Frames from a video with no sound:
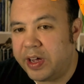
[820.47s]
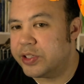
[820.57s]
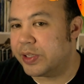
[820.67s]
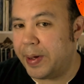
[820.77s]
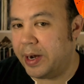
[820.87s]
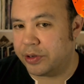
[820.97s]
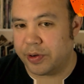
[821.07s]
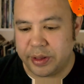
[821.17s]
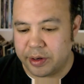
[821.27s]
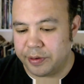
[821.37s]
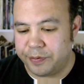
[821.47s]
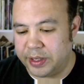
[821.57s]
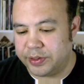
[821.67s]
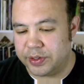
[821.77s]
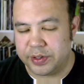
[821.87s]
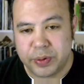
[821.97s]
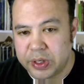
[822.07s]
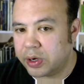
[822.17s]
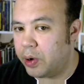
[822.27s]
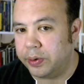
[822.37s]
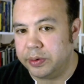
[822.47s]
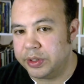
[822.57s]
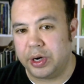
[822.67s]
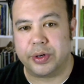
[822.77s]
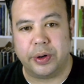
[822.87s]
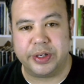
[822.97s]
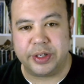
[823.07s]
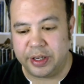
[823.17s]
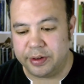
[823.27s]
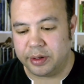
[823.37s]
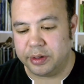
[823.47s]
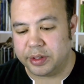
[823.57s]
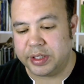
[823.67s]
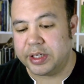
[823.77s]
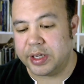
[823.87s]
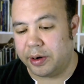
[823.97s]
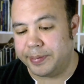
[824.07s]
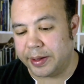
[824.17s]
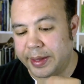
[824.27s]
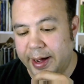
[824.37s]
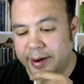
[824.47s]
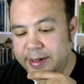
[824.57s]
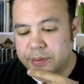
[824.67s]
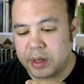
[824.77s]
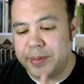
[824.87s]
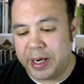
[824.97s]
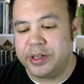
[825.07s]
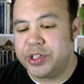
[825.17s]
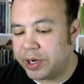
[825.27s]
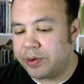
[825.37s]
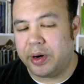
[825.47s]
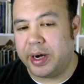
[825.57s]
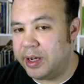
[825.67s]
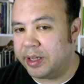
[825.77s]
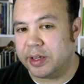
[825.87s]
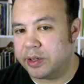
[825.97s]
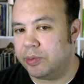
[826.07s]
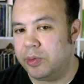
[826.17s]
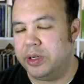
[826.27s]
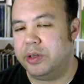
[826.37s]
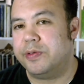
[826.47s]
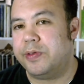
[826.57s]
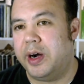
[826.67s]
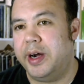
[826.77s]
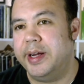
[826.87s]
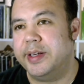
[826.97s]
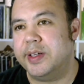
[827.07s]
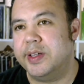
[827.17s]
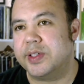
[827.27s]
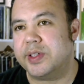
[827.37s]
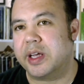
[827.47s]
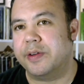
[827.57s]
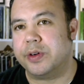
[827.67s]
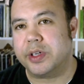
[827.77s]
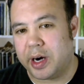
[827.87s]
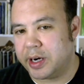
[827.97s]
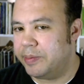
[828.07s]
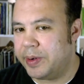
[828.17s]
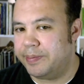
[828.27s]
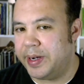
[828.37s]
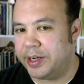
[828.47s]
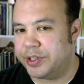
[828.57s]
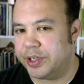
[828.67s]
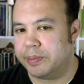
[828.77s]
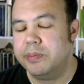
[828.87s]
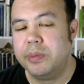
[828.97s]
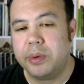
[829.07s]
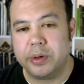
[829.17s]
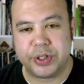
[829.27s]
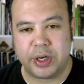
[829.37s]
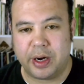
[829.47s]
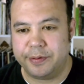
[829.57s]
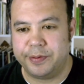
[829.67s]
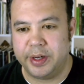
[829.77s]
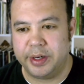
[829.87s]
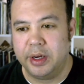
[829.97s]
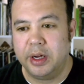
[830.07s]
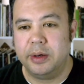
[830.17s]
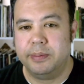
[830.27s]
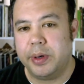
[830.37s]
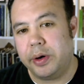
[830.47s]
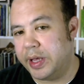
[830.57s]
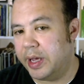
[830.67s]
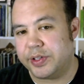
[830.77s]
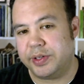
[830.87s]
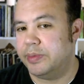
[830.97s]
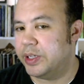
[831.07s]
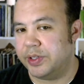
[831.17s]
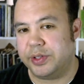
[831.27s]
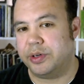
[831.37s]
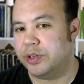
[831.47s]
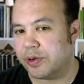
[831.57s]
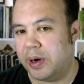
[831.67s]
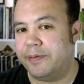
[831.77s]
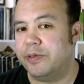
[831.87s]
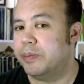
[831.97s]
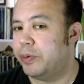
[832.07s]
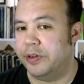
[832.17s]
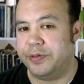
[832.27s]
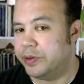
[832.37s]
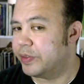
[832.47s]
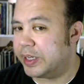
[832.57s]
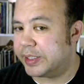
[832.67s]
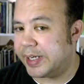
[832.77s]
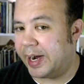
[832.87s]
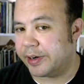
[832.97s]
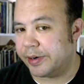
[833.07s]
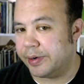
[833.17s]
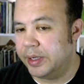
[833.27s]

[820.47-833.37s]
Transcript: penetrate their defenses. And we don't go into detail about that. But in general, I think what you find is, like, if you're talking about magic, most often both hits and misses are described from the point of view of the attacker,